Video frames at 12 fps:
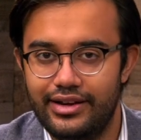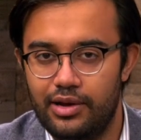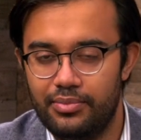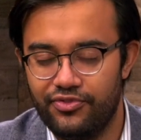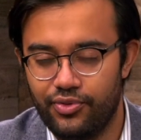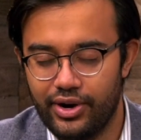Now,
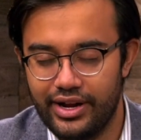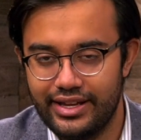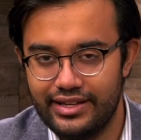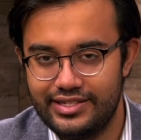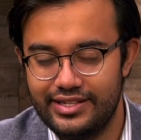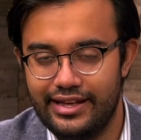before I
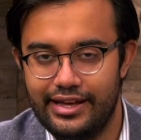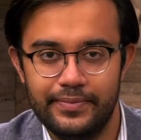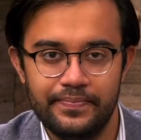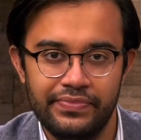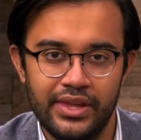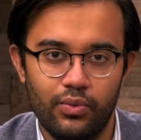get to that,
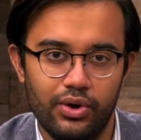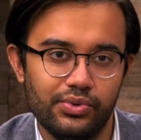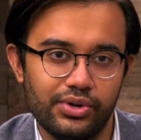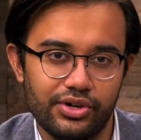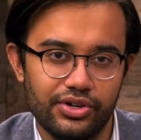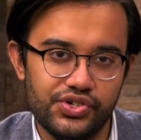I want to
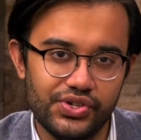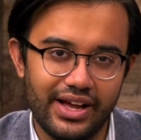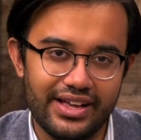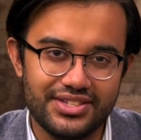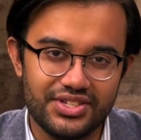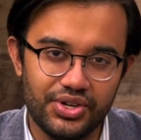encourage you
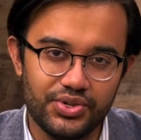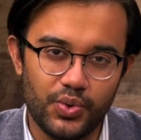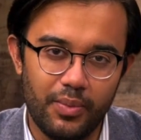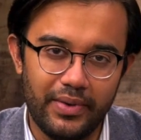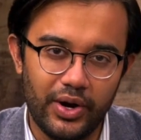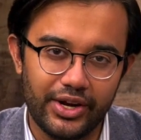guys to go to
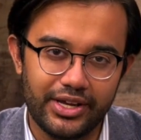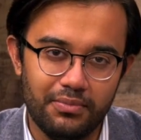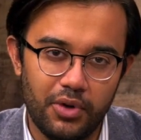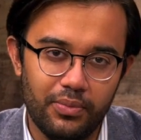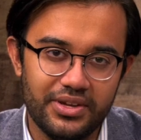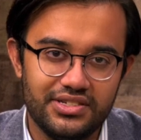
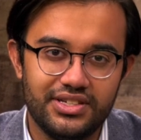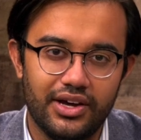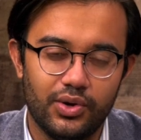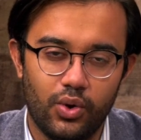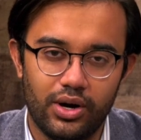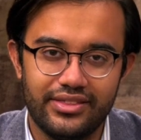
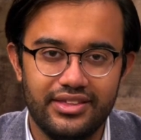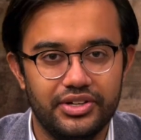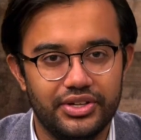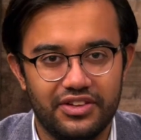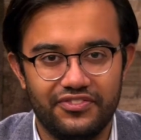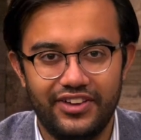AmericanMoment.org. There
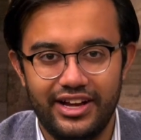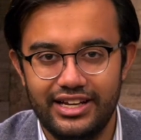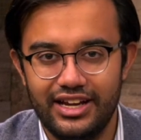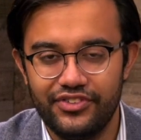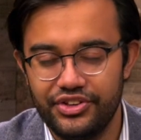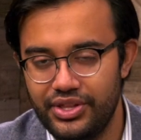you can find
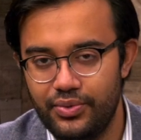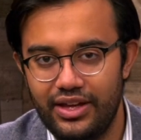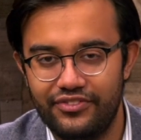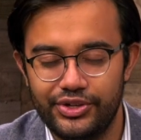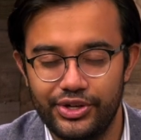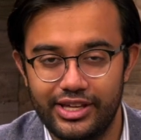everything we
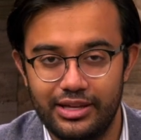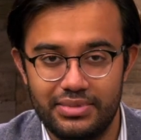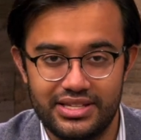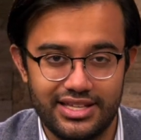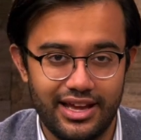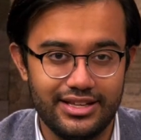have cooking
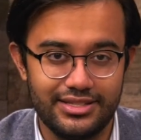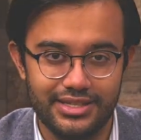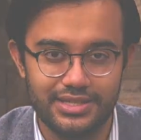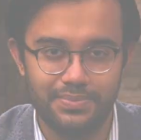besides this